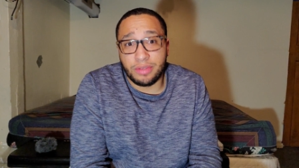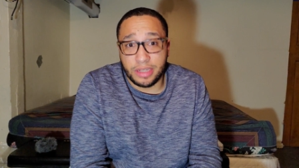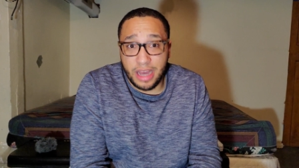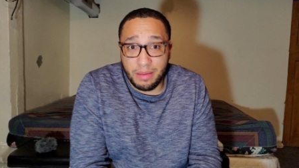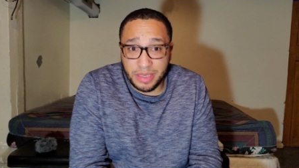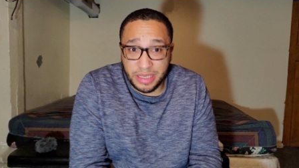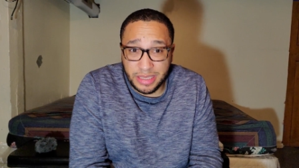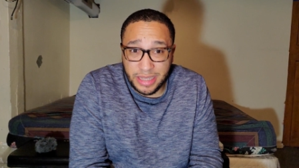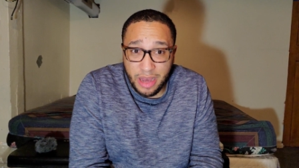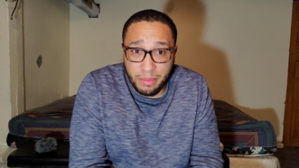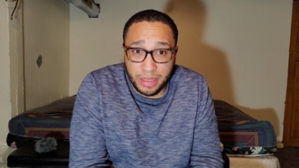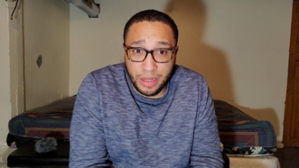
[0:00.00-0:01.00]
in the comment section
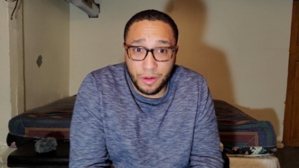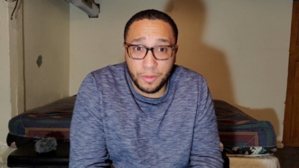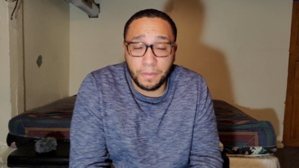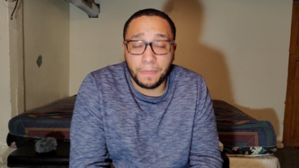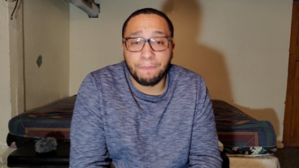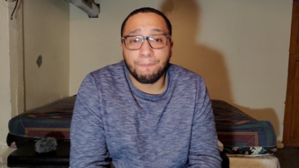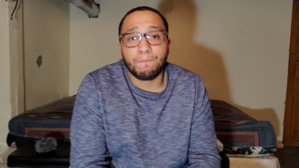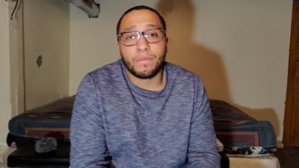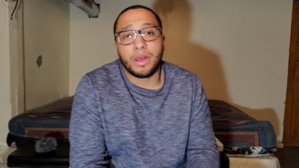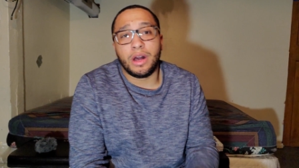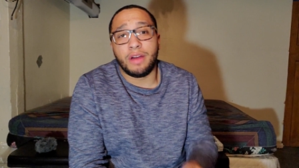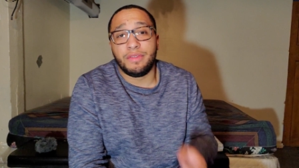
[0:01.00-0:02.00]
down below.
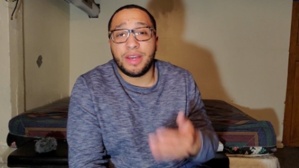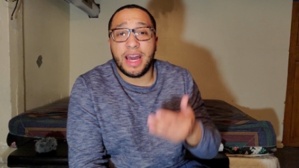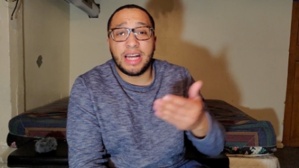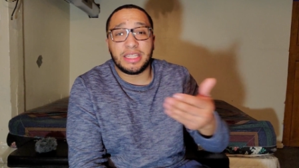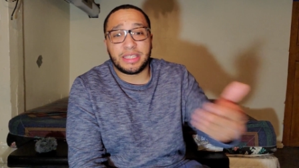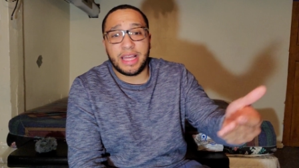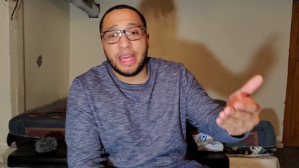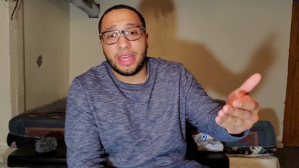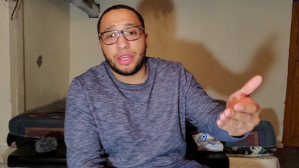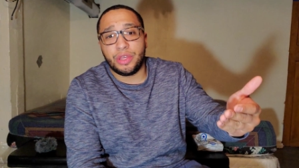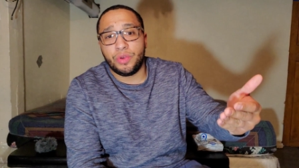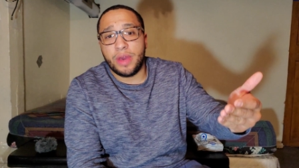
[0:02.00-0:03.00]
Um, if you guys think
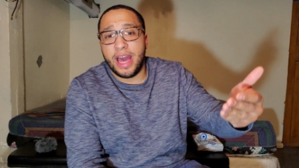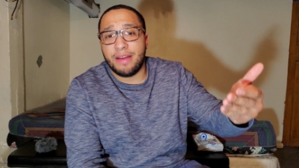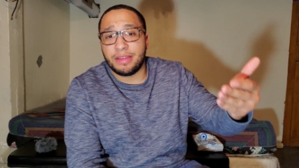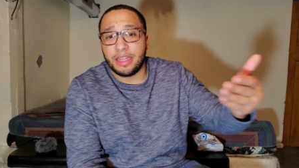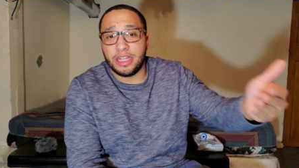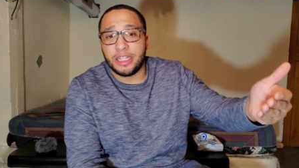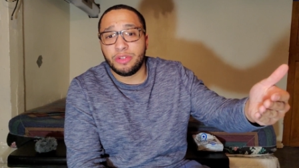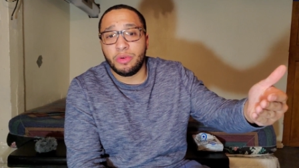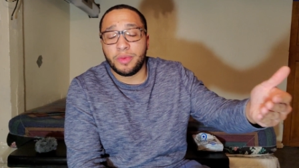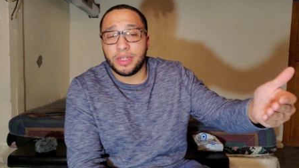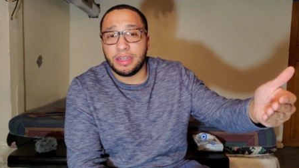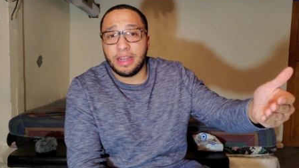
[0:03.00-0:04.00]
you have an issue
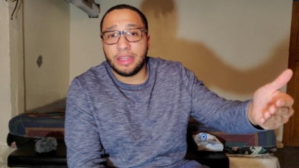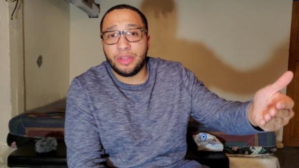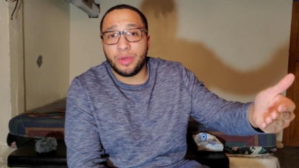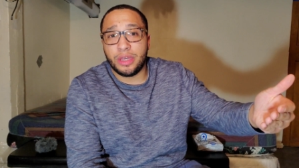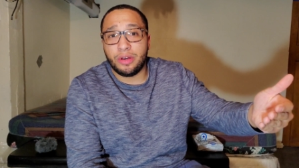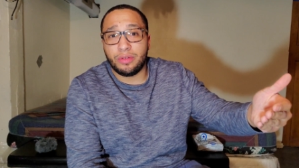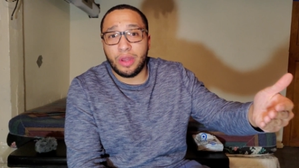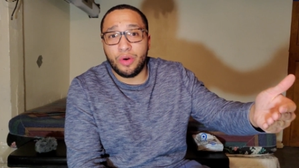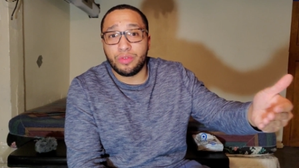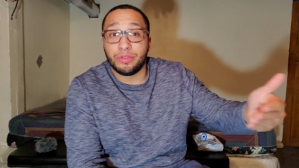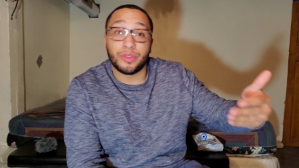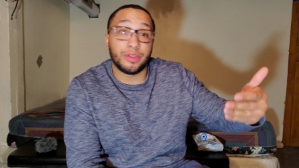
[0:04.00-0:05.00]
with winning at Yu-Gi-Oh!
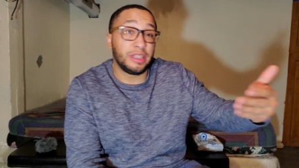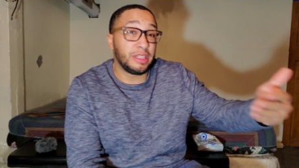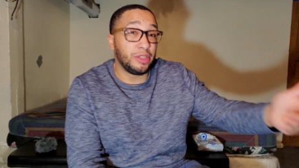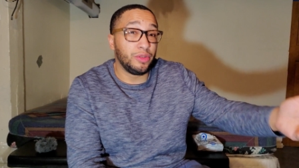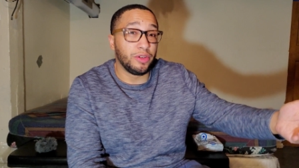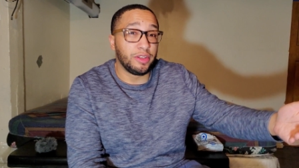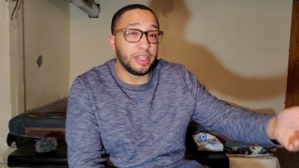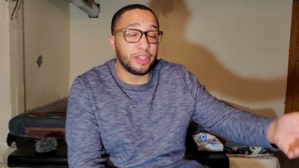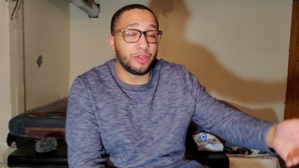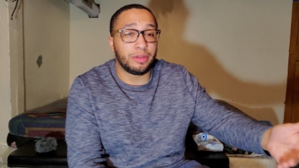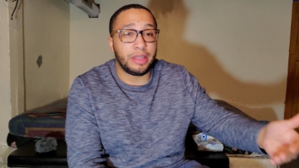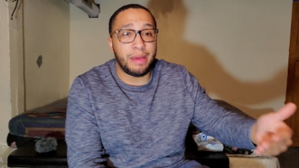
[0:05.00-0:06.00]
Locals or just Yu-Gi-Oh! in
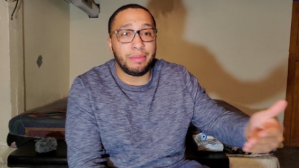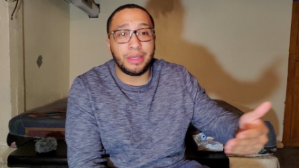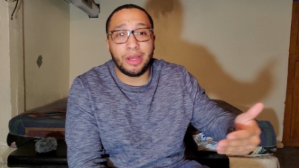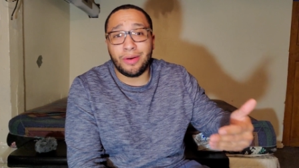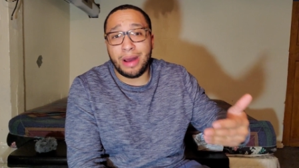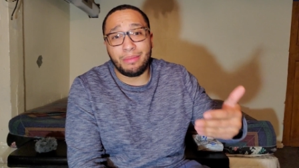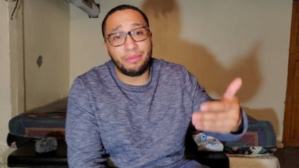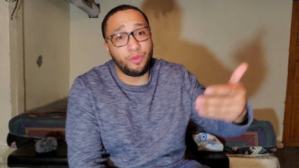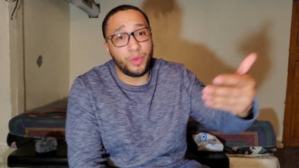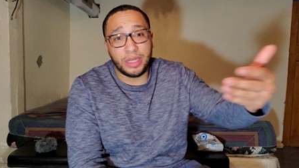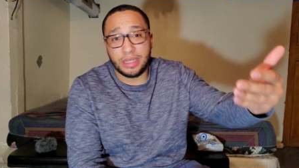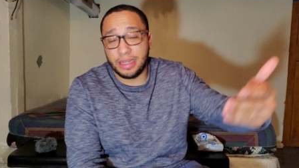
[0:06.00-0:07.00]
general, let me know. I'm
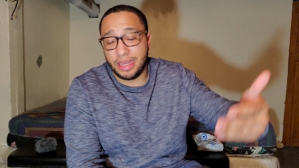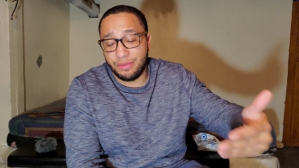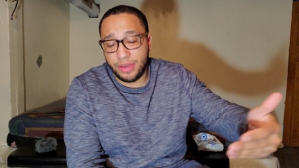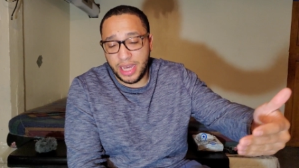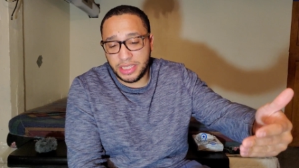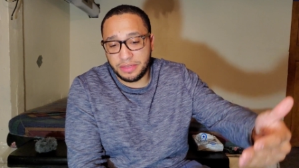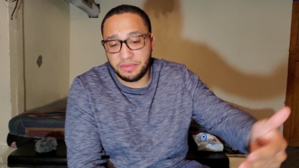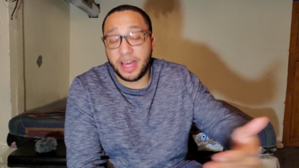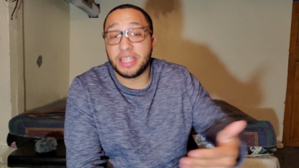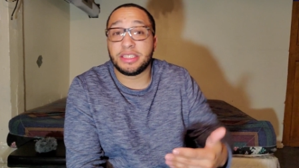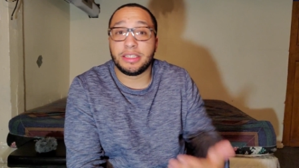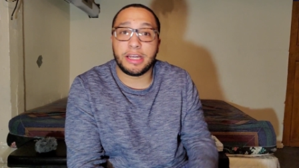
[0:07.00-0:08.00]
willing to give you guys
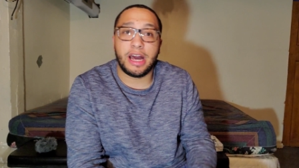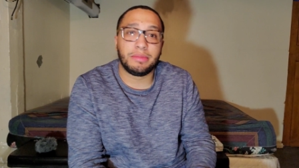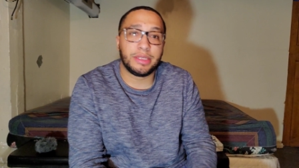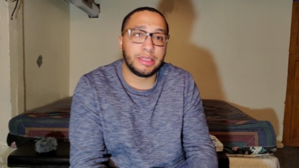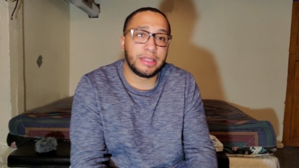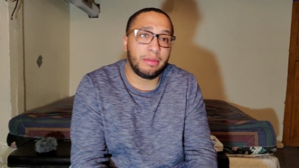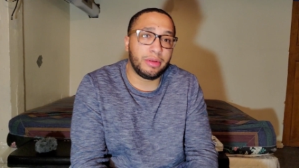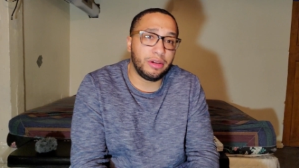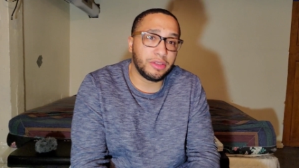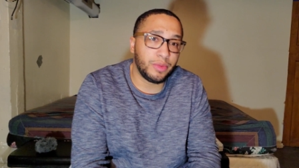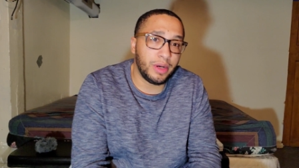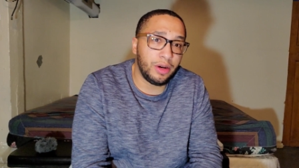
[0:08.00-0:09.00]
advice in the comment section down below
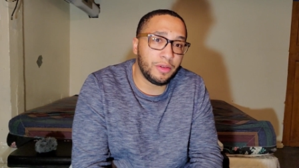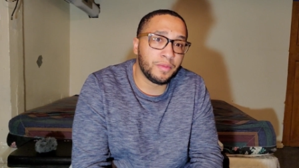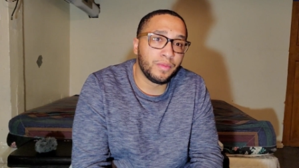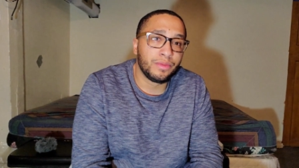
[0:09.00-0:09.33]
as well.